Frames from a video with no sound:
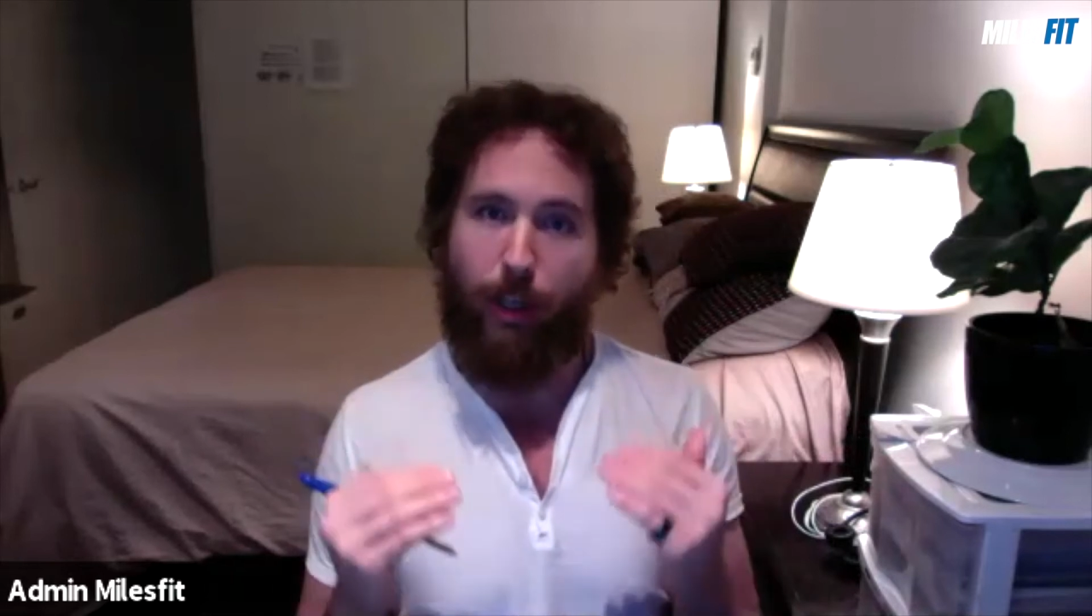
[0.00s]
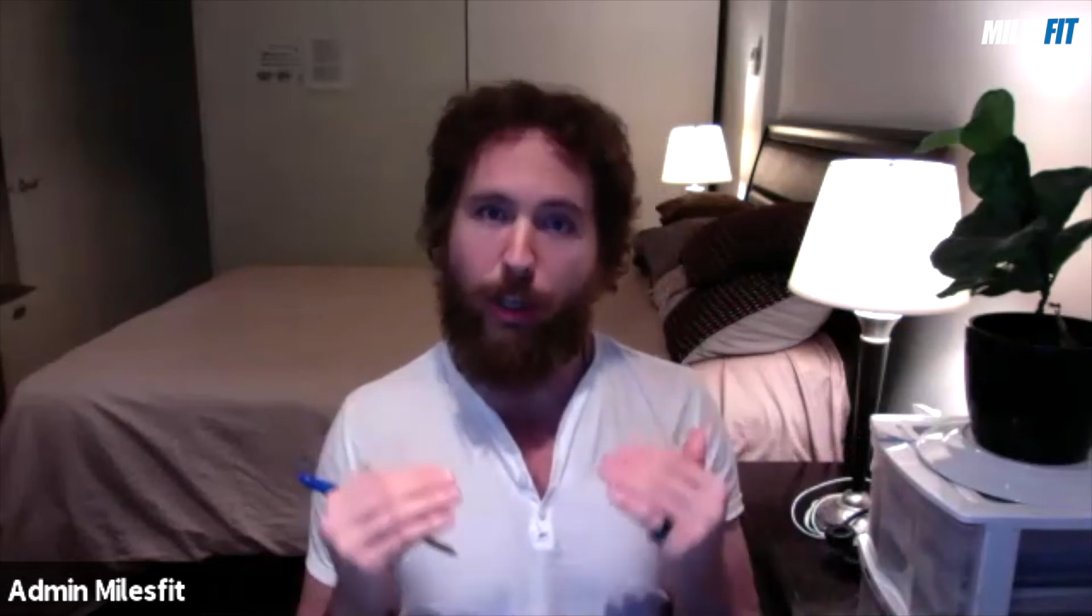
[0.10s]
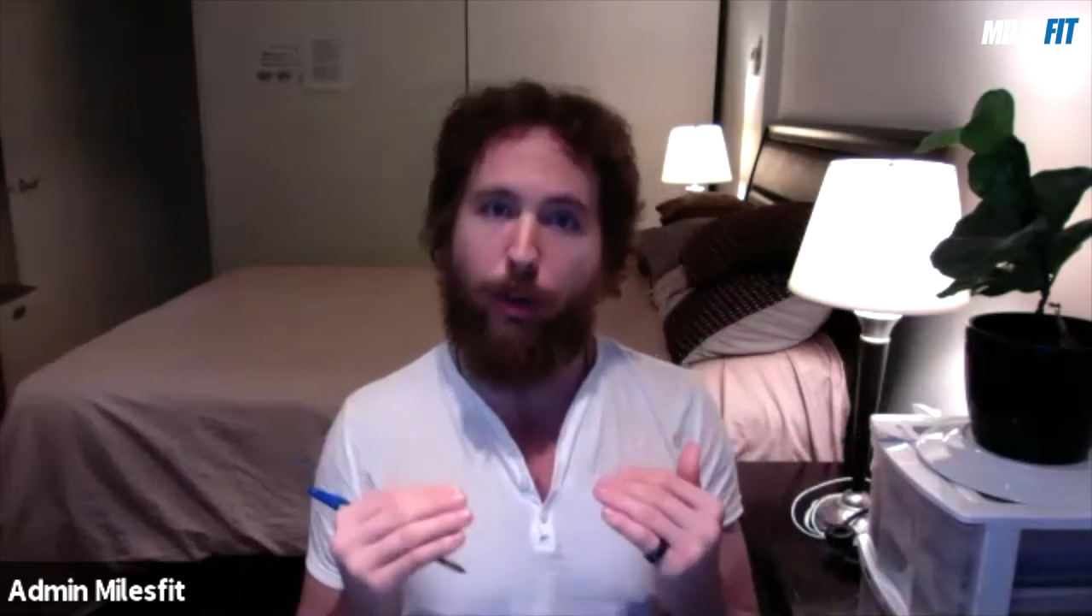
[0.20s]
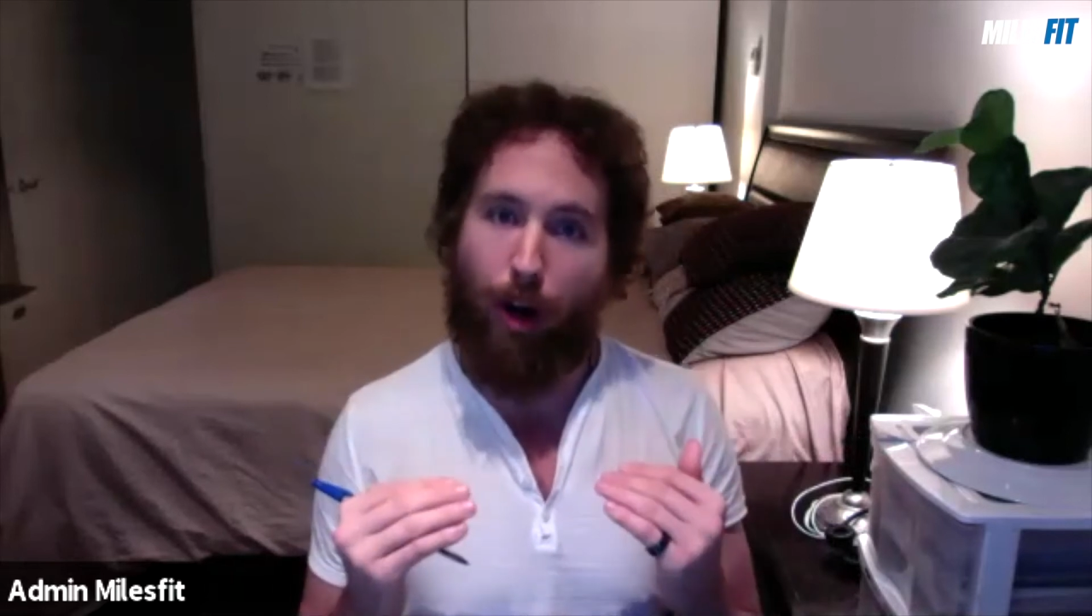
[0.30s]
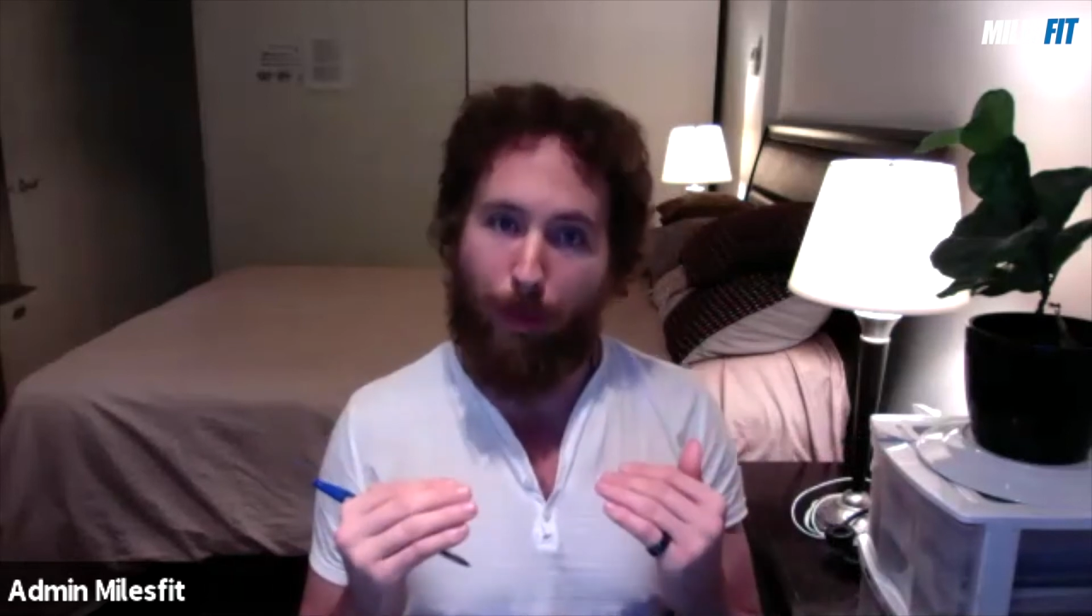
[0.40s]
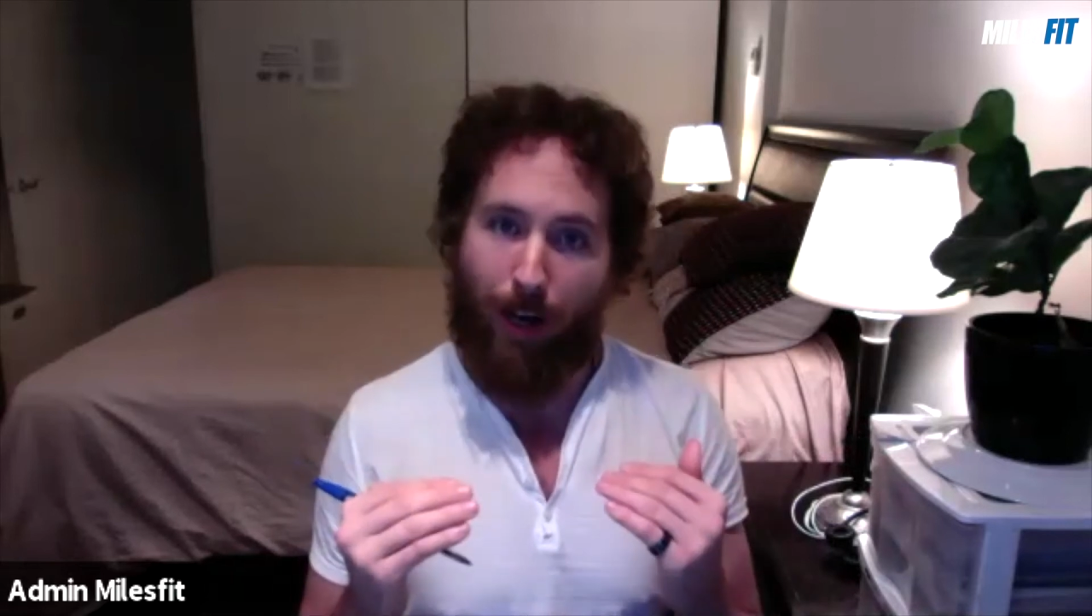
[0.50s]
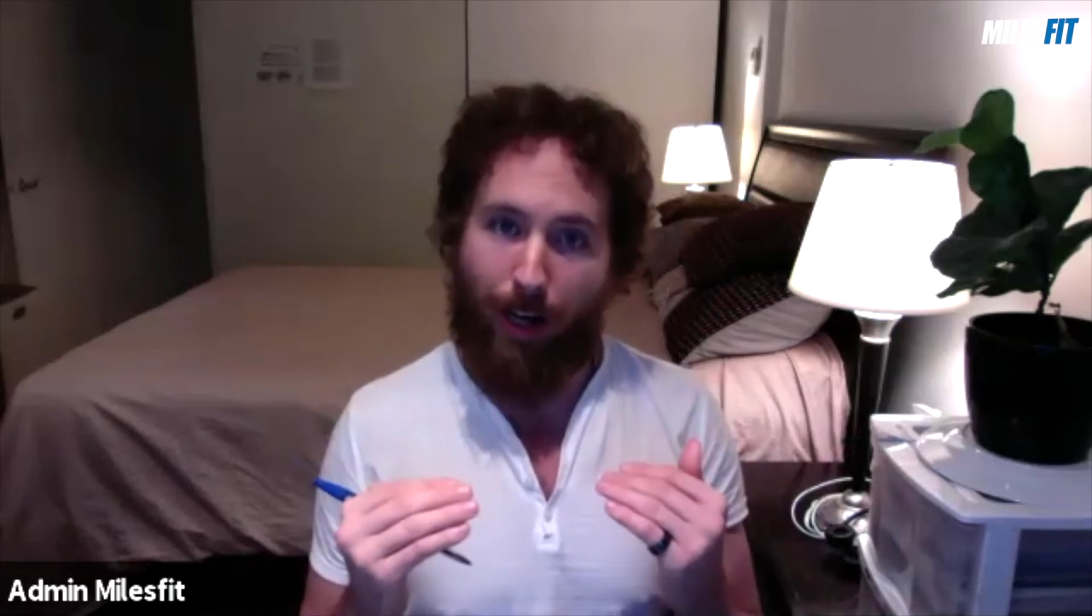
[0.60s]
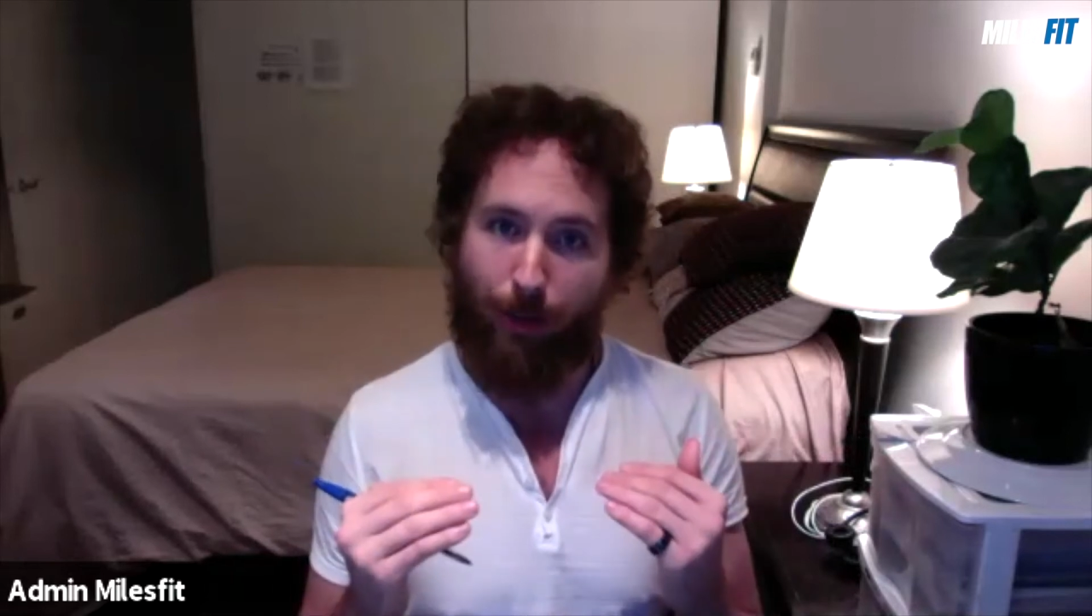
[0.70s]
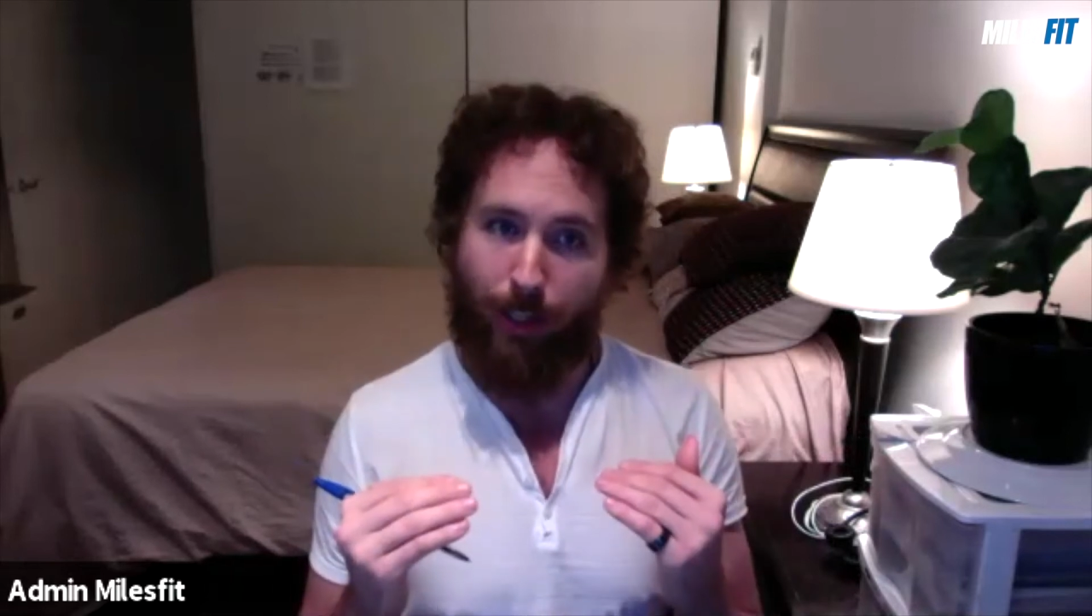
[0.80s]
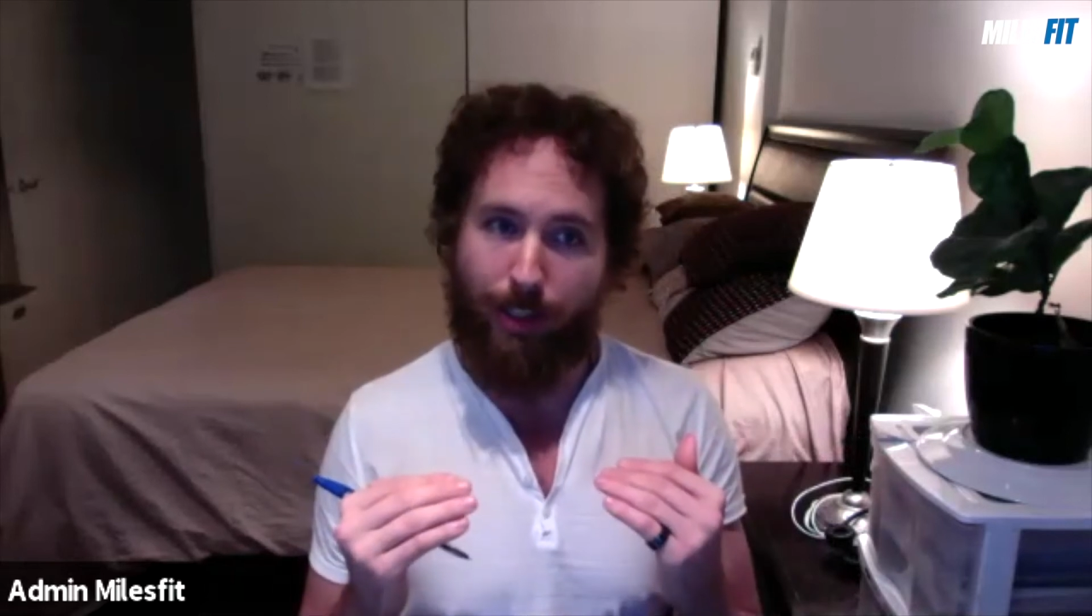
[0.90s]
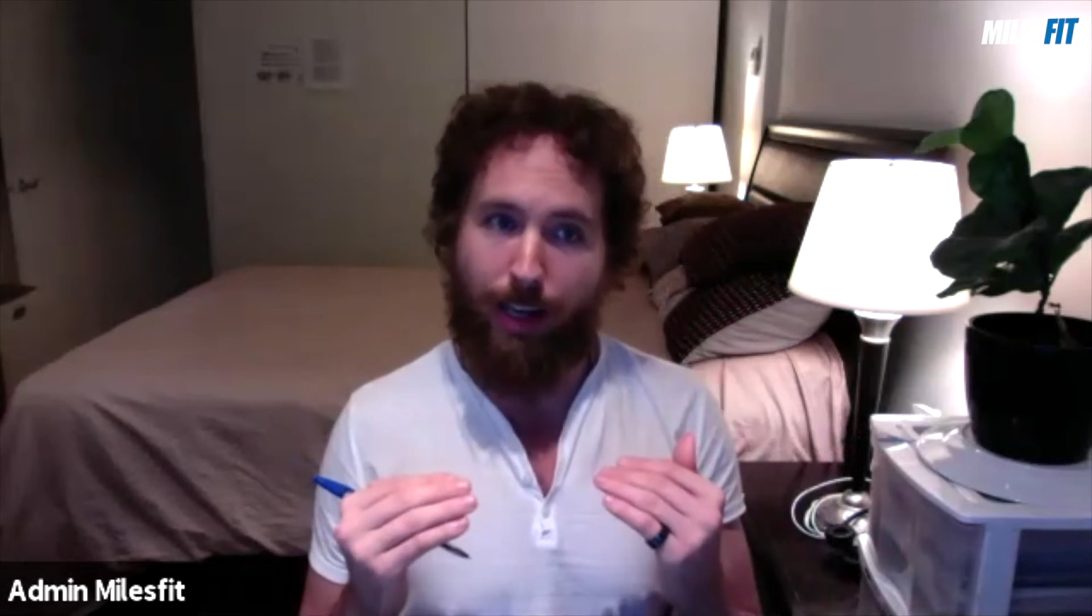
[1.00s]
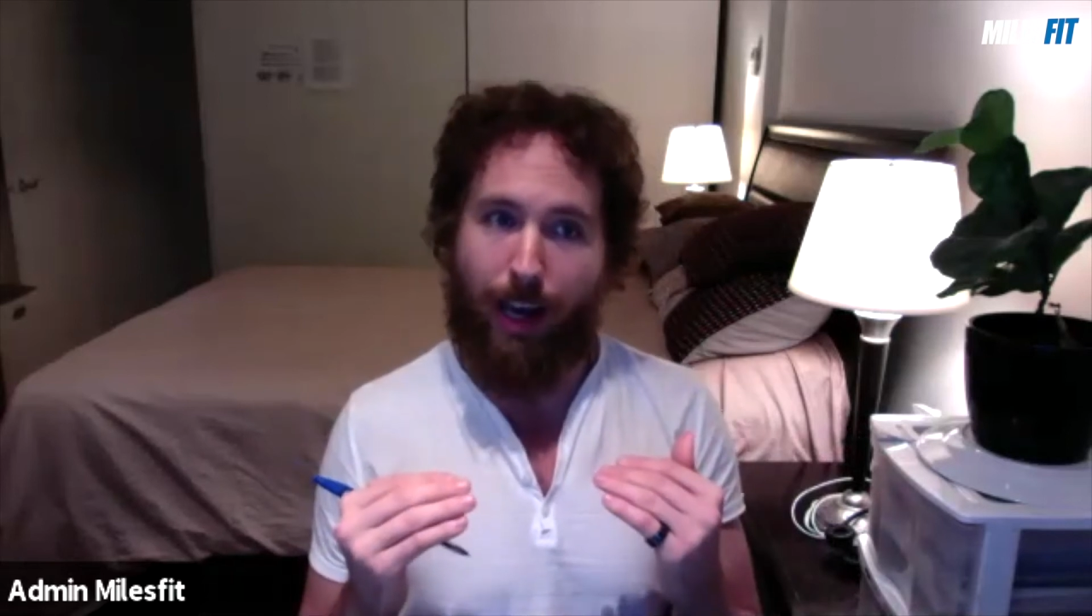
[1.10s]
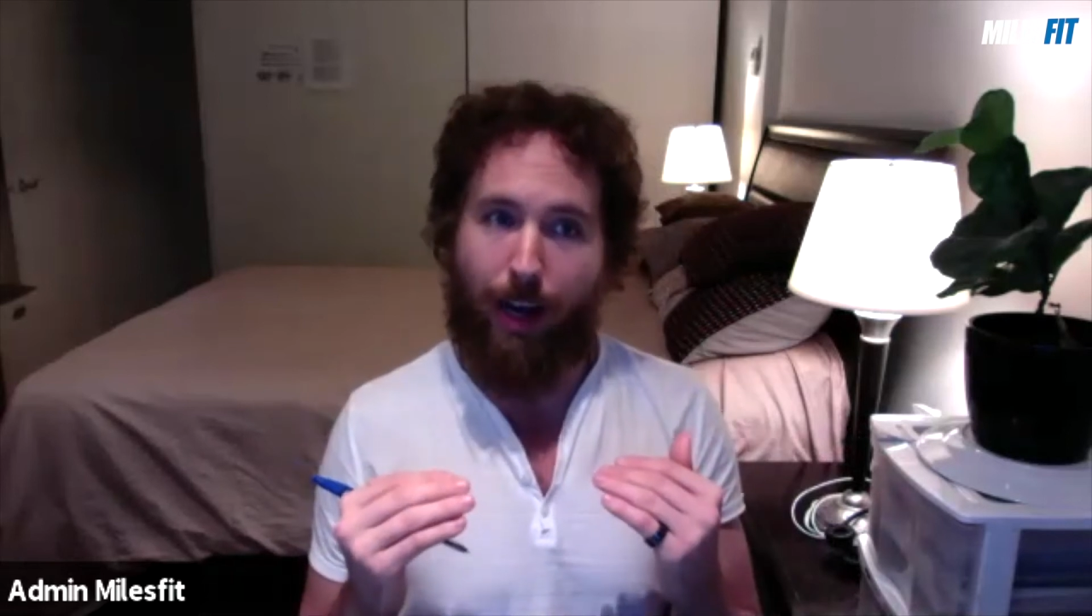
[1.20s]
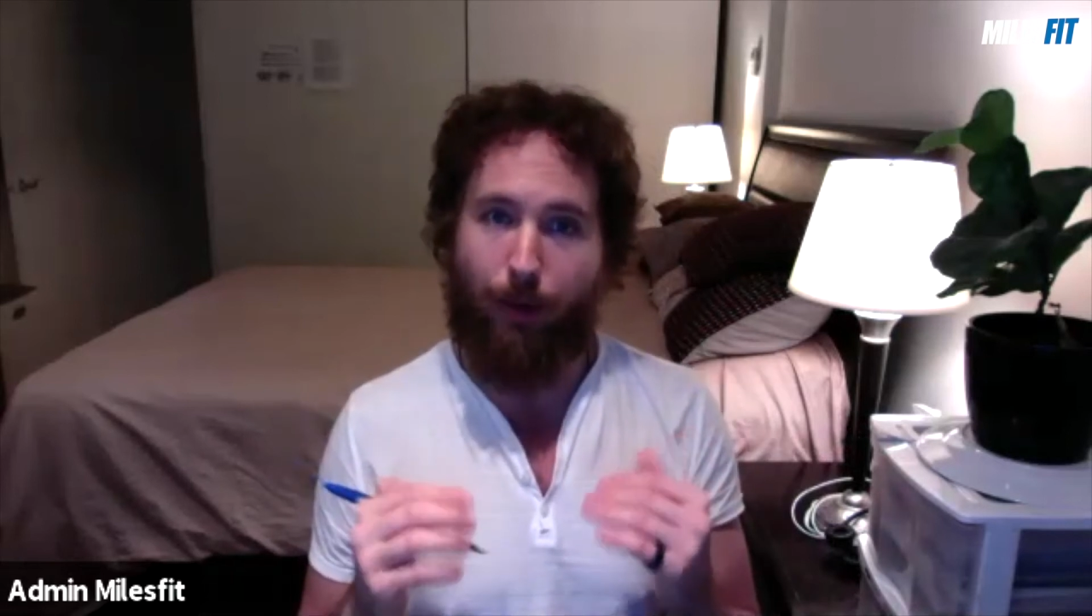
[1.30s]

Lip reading: you bring your carbohydrates